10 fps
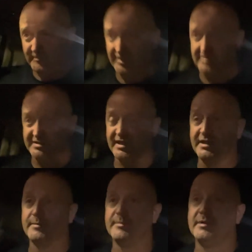it's set
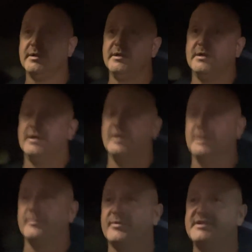up.
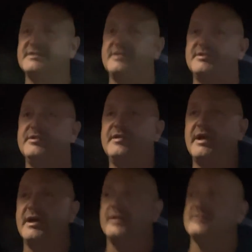The reason you do
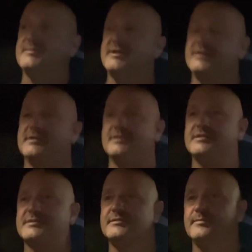that is
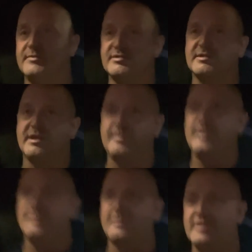because there's a lot of
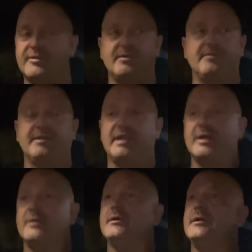people that are cutthroat
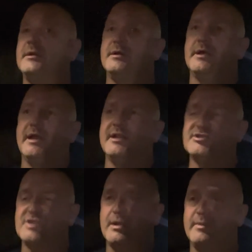now. I had a
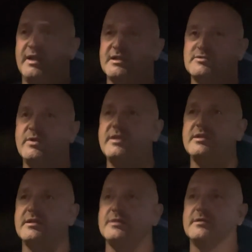job last
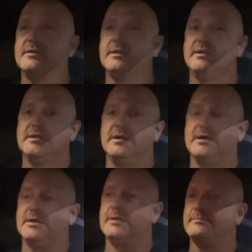week,
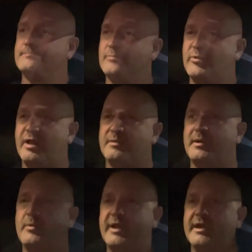went out of
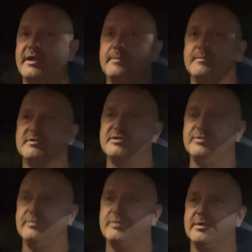my way
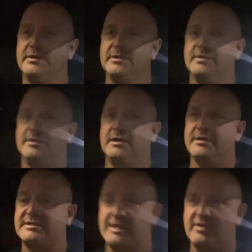
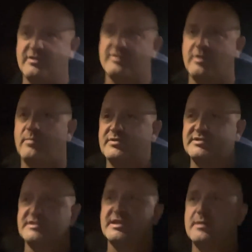to take care of almost
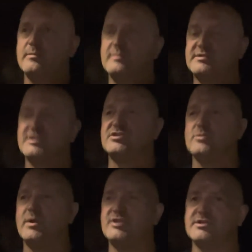the same
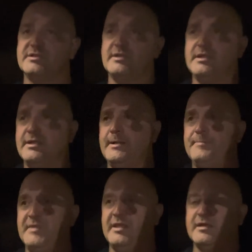
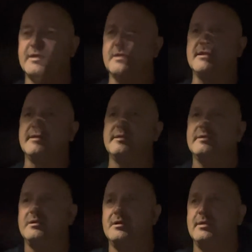situation,
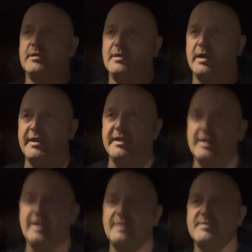and I didn't
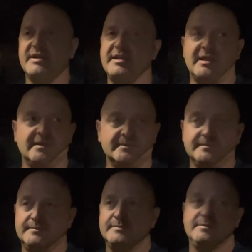get any money
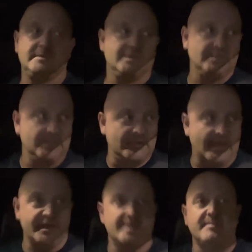down.
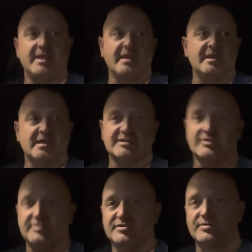I didn't make any cuts
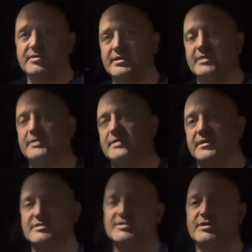on the tree,
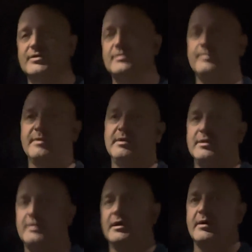and so
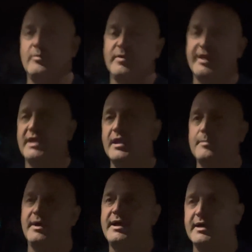when I came
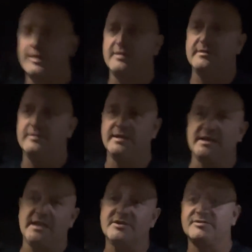back, they
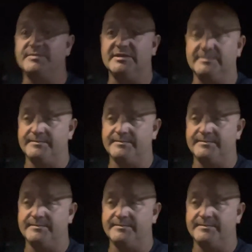canceled me